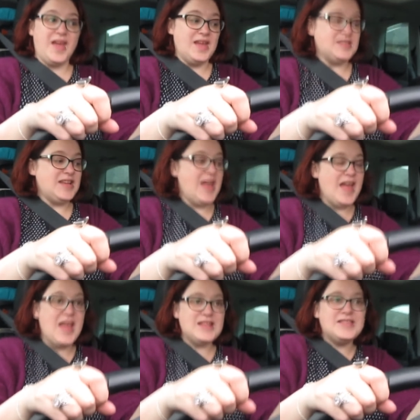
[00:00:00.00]
It
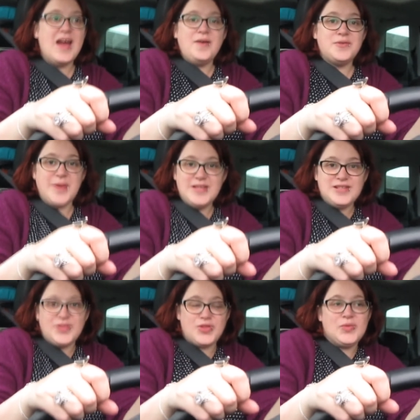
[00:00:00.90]
is now
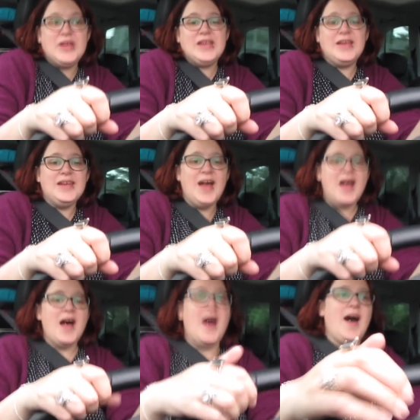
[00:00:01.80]
2:40.
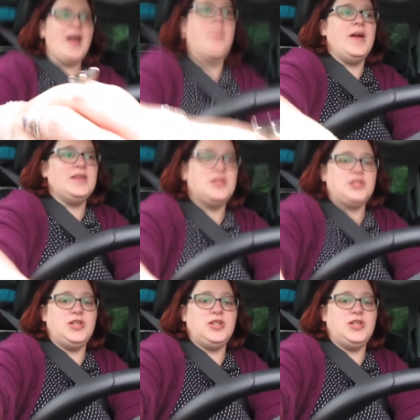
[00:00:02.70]
I went